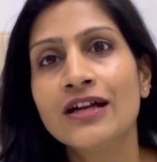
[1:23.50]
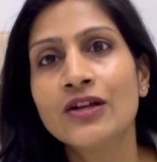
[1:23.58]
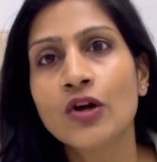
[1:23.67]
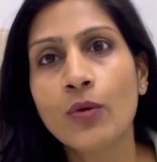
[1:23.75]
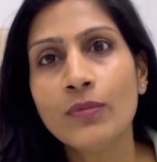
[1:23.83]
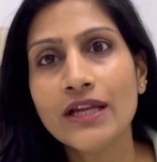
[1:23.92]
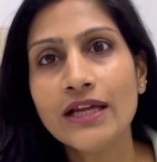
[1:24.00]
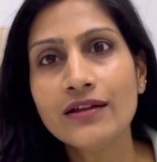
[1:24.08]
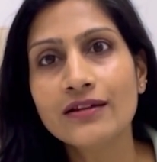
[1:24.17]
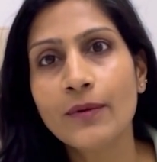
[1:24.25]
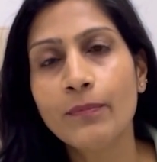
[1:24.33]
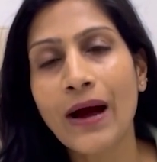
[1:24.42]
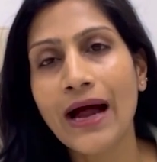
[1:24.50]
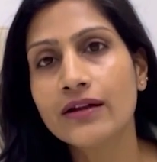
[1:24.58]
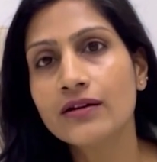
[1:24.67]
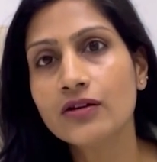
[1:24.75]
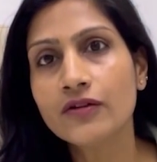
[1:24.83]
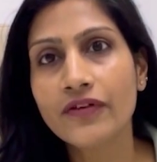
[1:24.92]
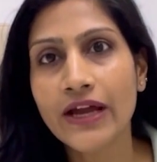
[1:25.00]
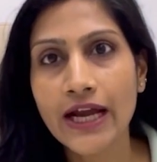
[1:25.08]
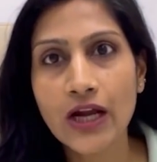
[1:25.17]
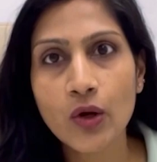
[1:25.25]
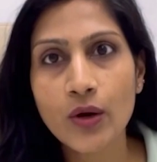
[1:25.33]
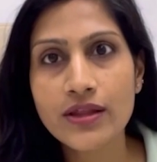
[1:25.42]
Normally, the pattern of hair
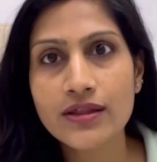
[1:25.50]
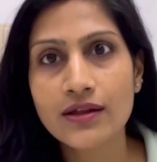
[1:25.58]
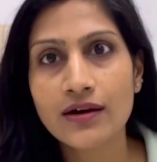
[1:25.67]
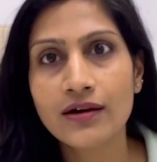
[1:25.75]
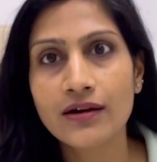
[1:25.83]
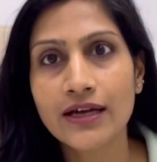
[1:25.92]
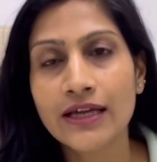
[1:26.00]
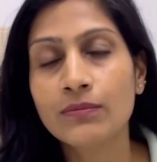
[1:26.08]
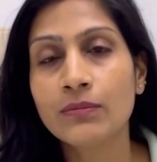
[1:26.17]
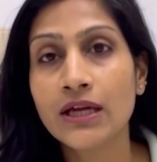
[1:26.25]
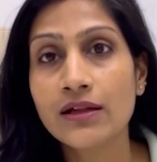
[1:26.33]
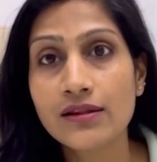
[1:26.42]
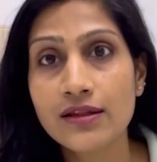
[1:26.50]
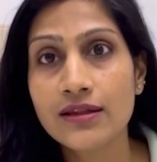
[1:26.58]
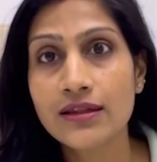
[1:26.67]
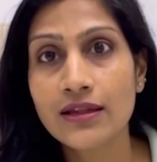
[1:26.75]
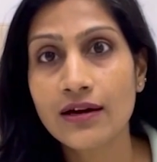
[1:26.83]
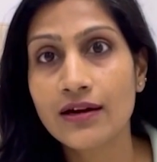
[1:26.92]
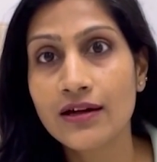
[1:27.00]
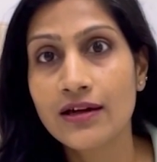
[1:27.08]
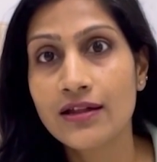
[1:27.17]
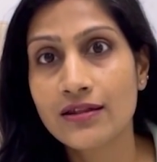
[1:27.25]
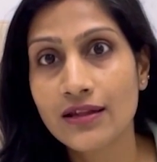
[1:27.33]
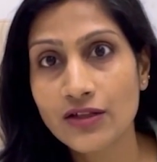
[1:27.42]
loss in males is
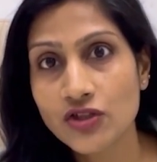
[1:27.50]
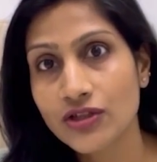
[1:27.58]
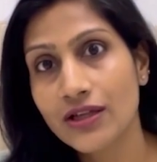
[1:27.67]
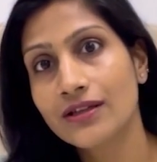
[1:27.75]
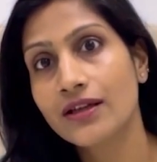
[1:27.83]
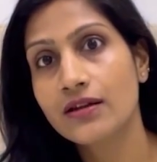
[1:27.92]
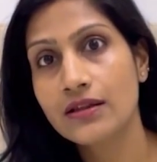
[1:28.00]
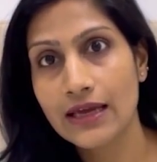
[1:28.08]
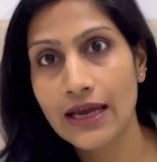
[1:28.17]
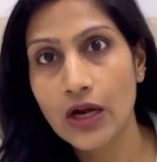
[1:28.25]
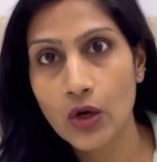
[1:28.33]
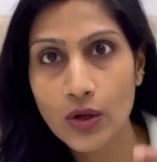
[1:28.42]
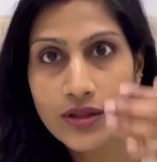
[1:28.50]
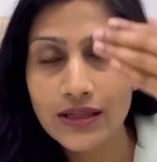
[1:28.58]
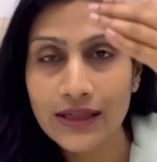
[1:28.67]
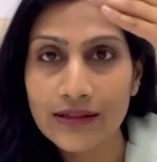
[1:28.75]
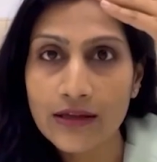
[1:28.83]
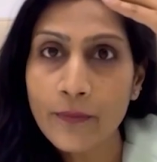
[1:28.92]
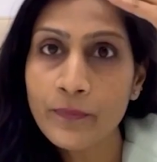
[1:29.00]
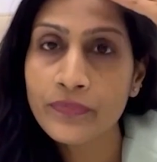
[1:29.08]
such that there is hair loss in the